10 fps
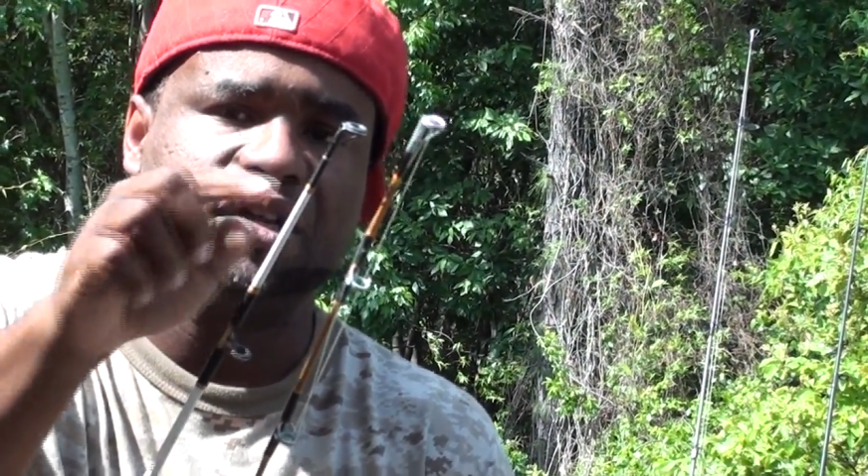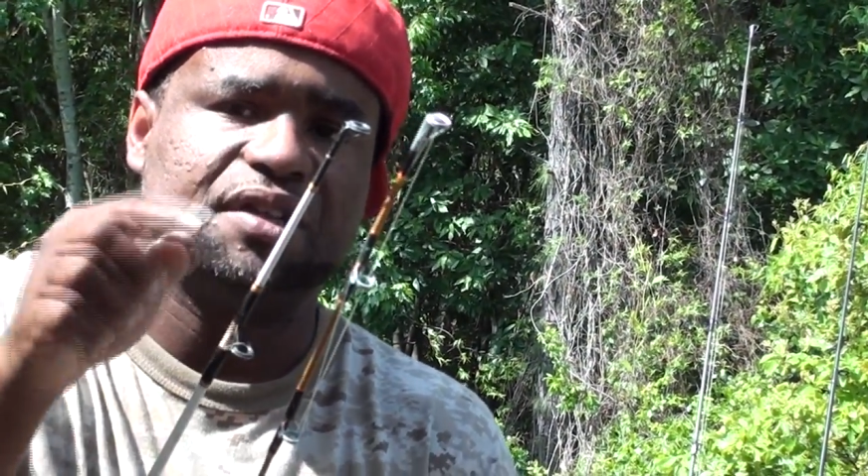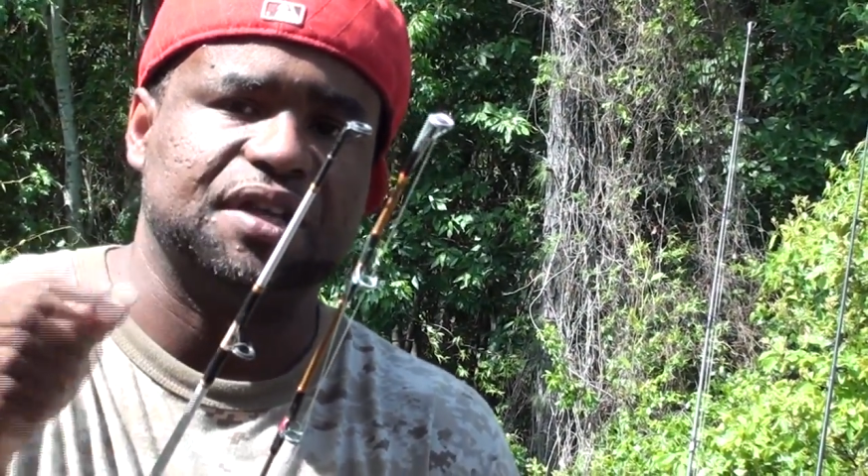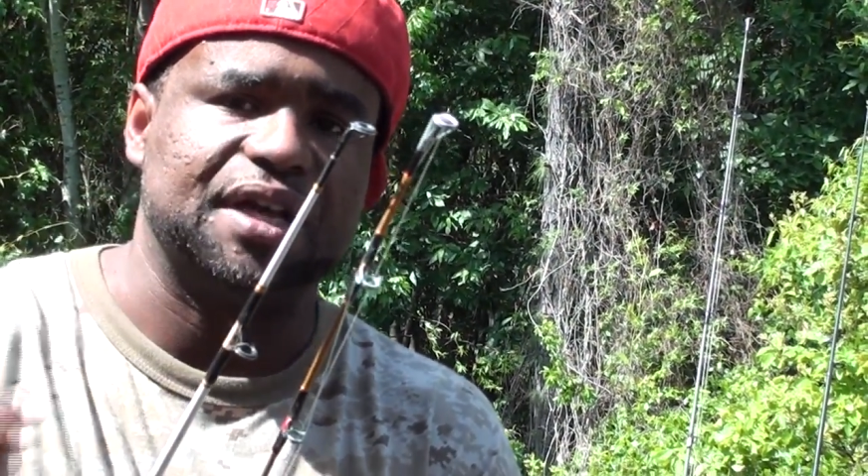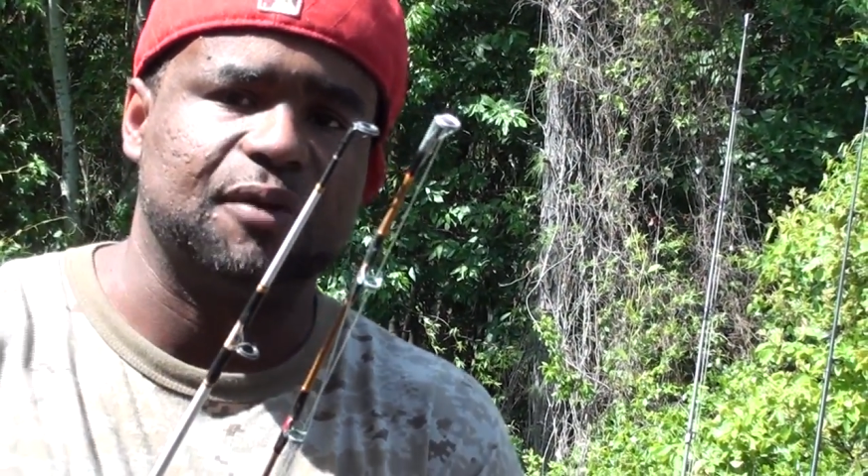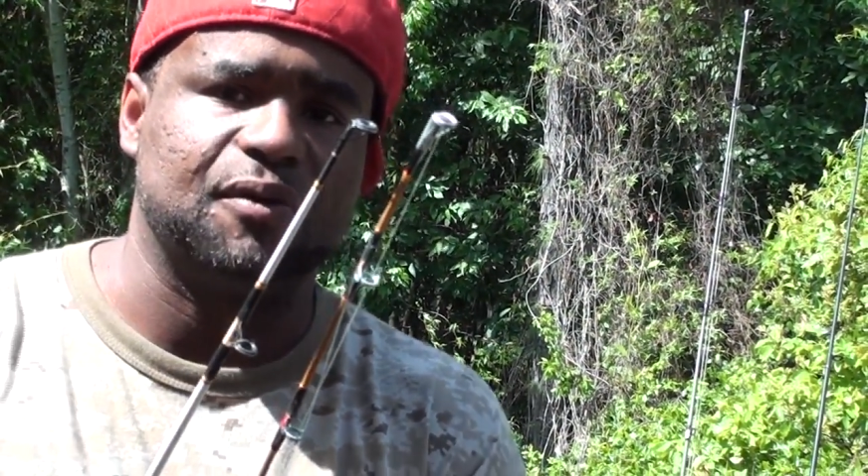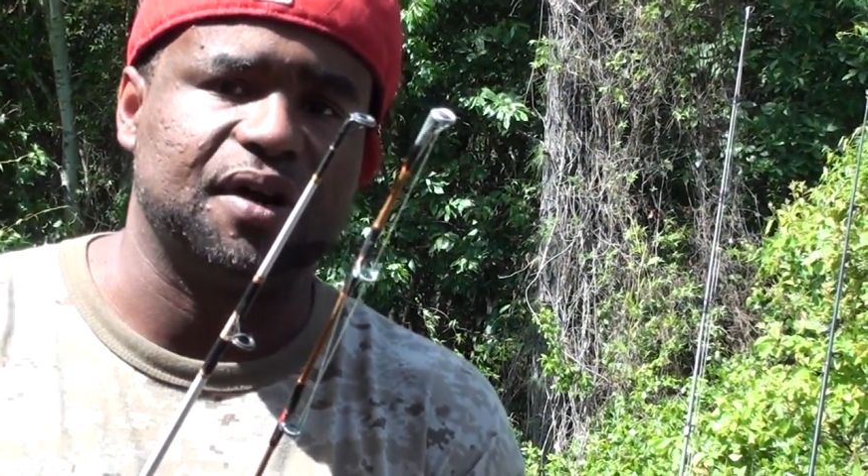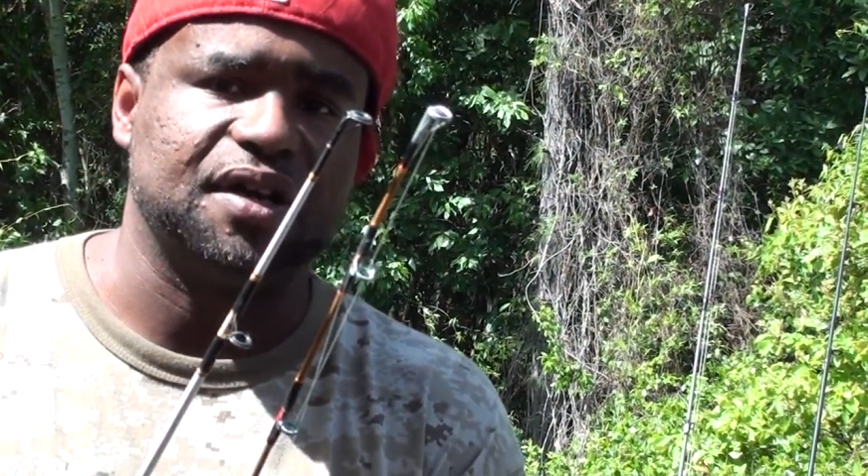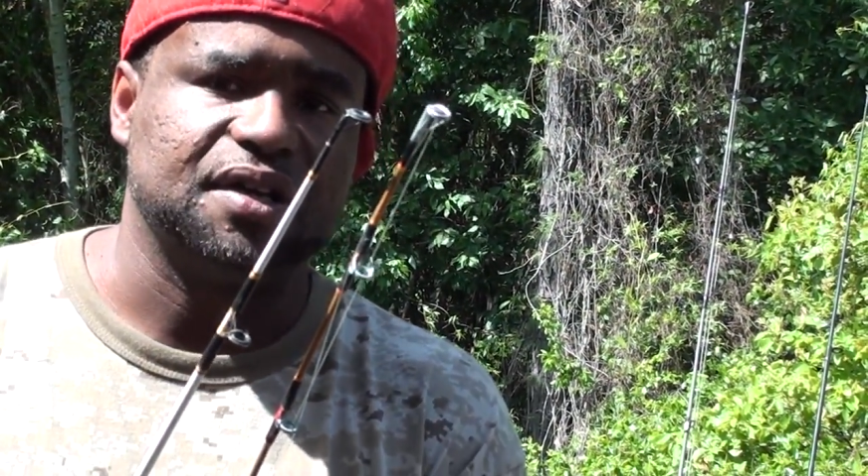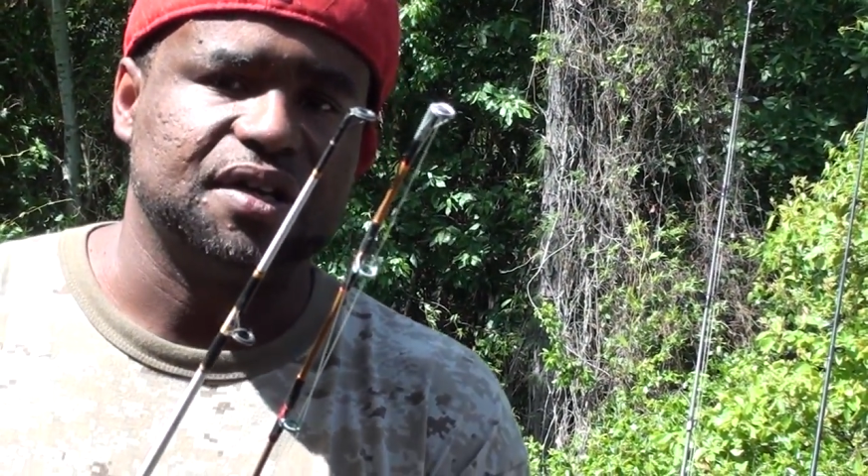than that
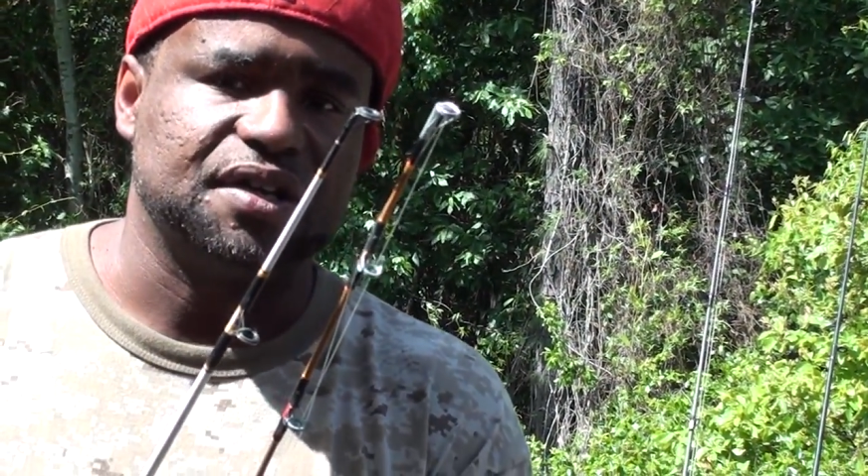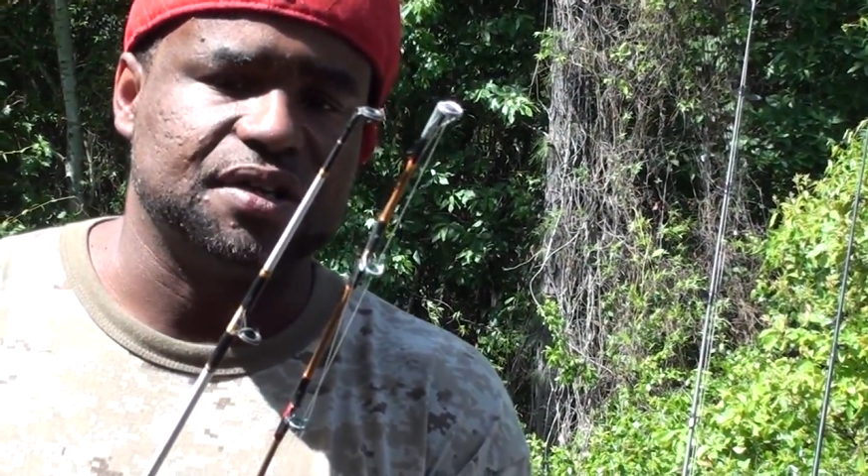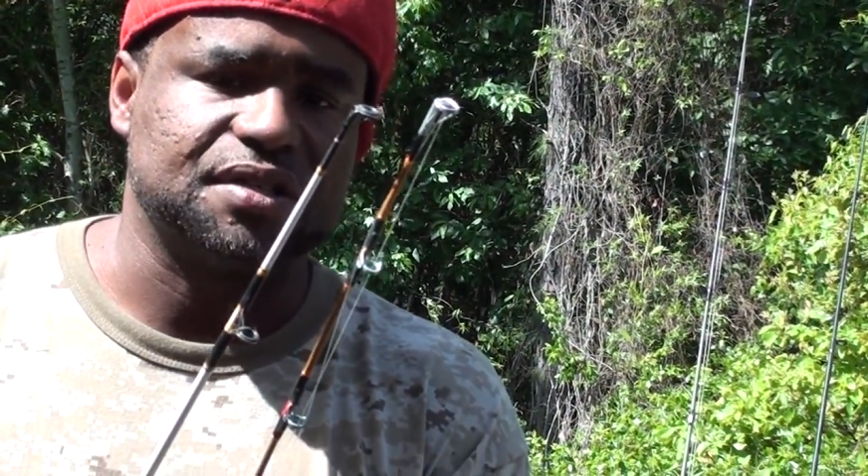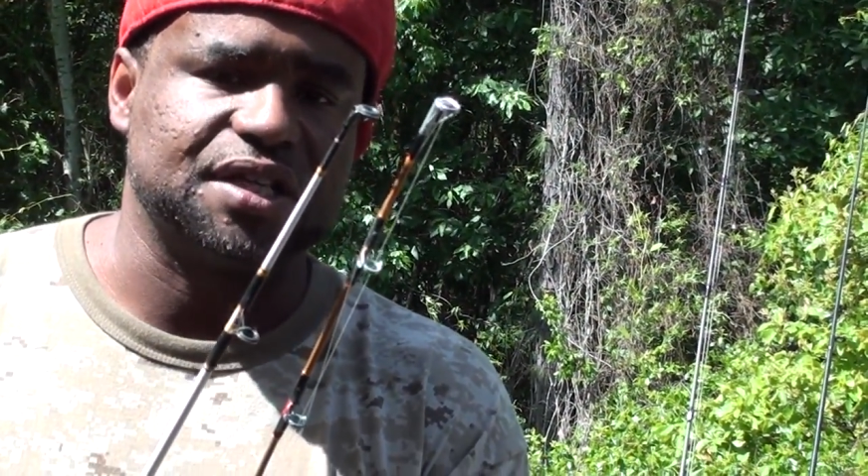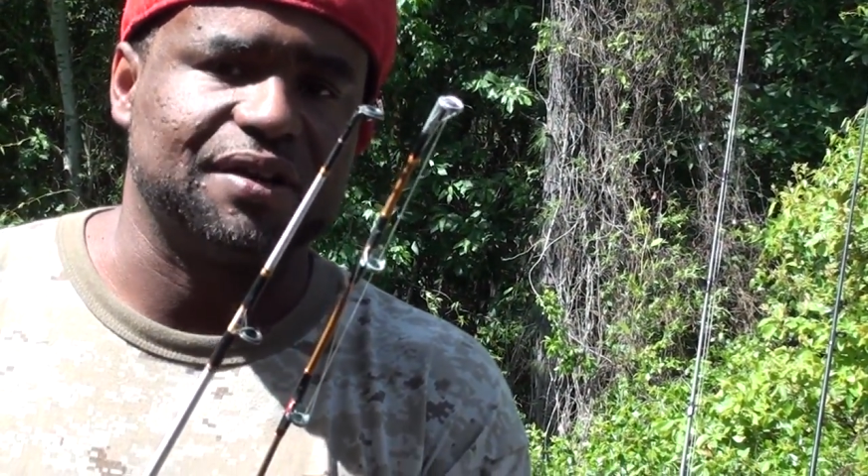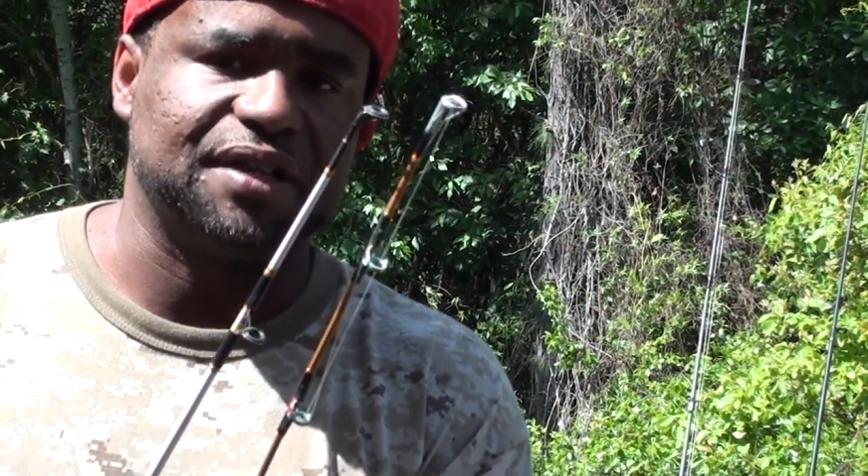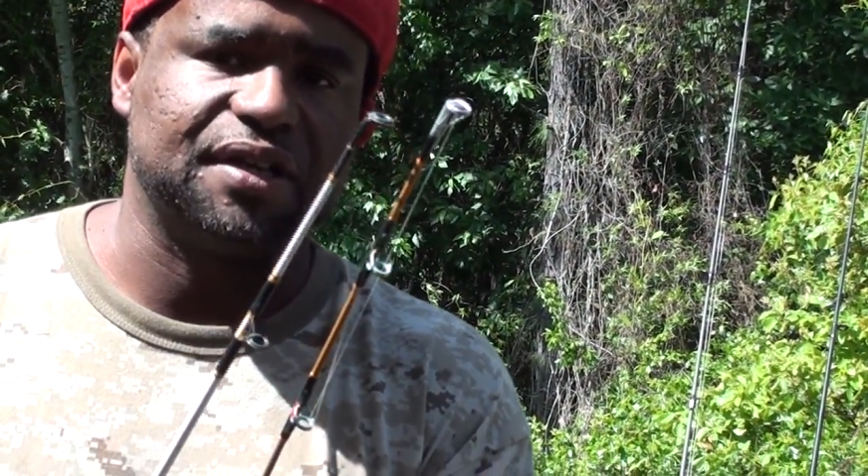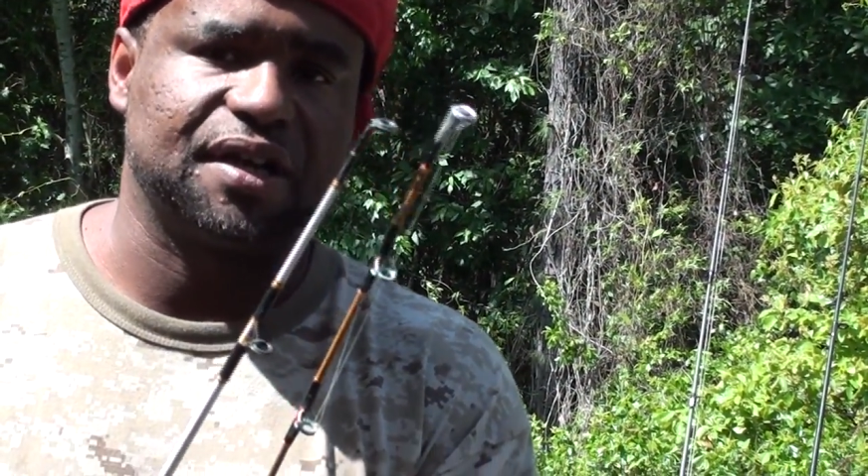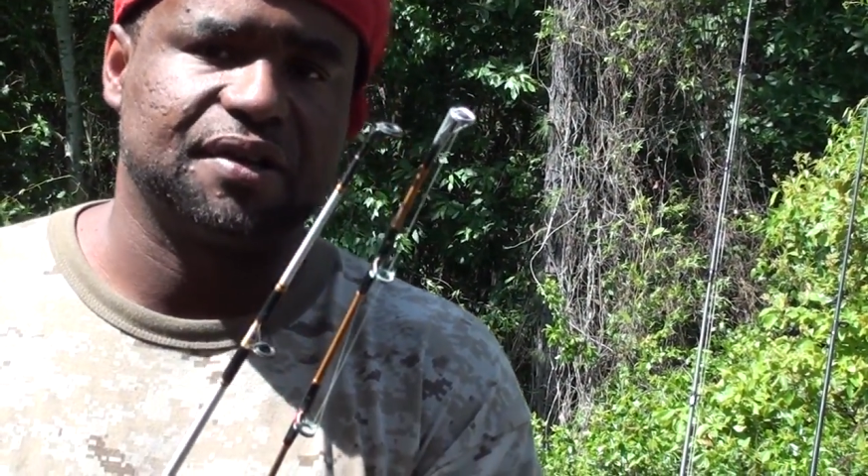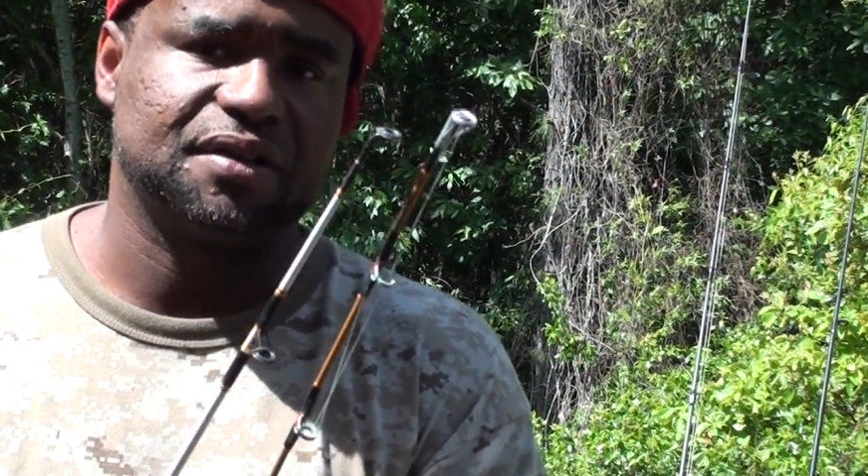one. You see right
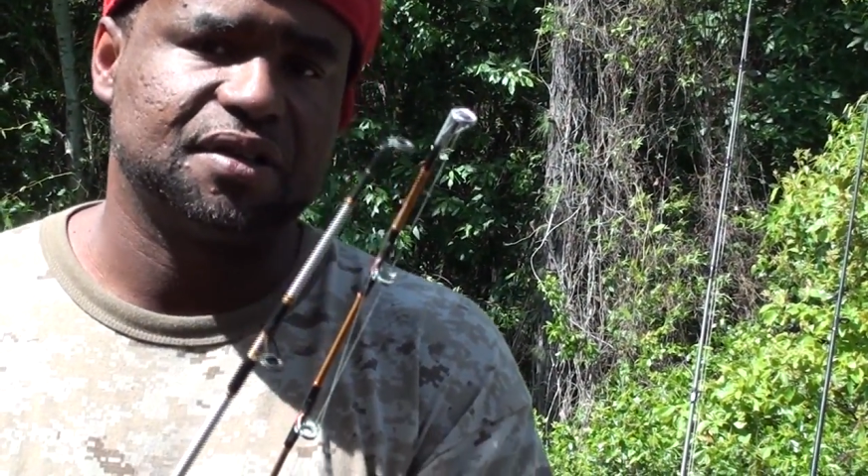there.